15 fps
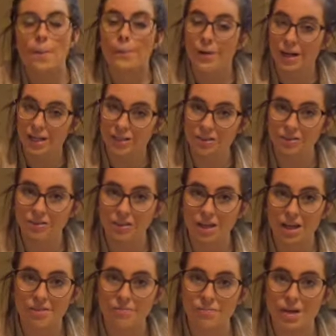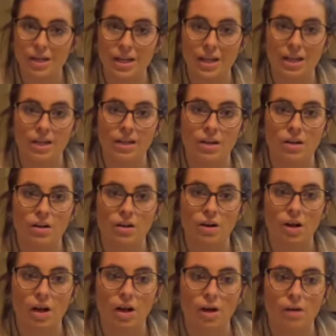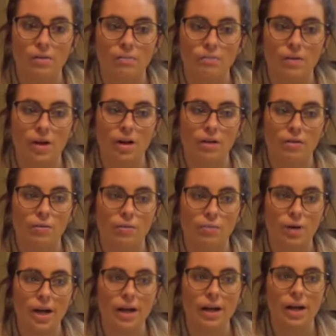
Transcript: But I do love making red